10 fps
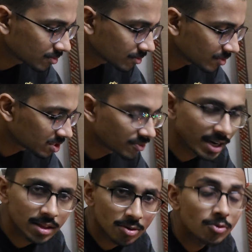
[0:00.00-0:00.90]

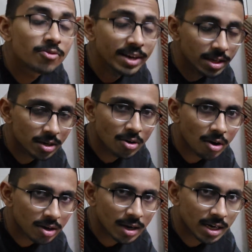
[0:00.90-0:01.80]
who feed the
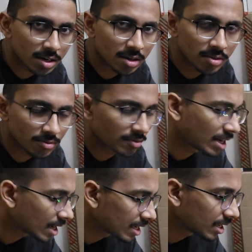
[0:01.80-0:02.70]
dog at a very
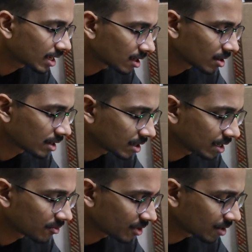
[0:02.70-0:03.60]
high
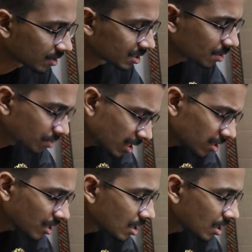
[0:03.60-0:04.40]
frequency. But